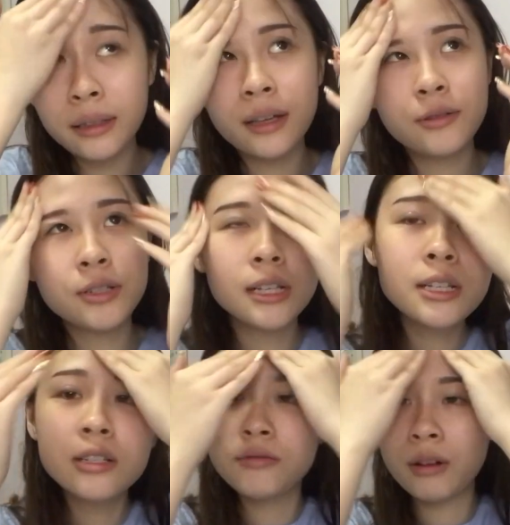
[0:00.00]
I
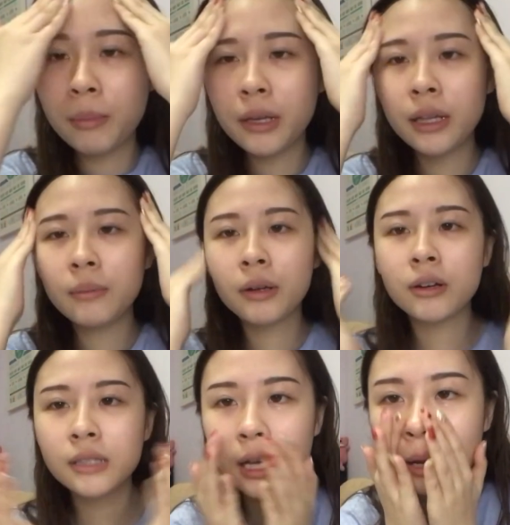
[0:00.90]
usually just rub it in
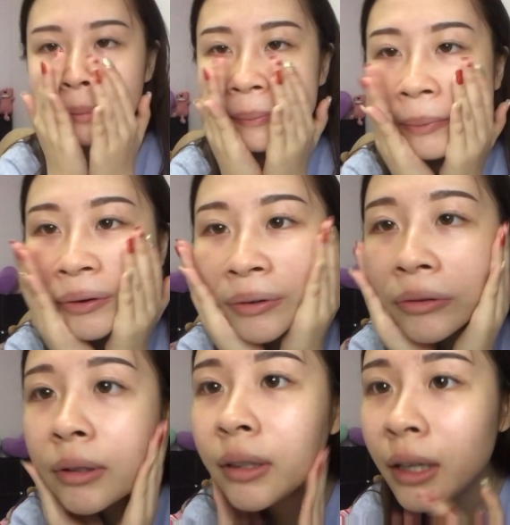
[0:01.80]
because I can't be bothered.